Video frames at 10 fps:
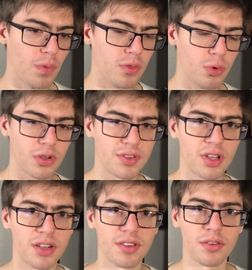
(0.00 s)
the world
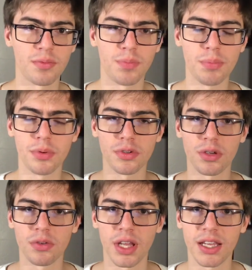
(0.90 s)
sucks and people
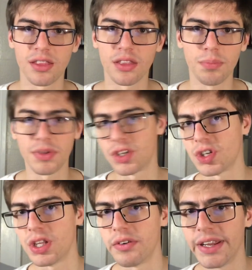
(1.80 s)
don't like the
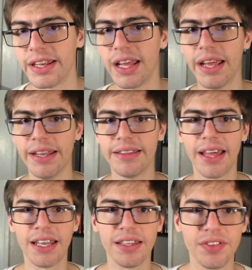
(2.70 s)
position they're in, and
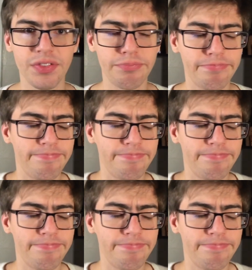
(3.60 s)
that is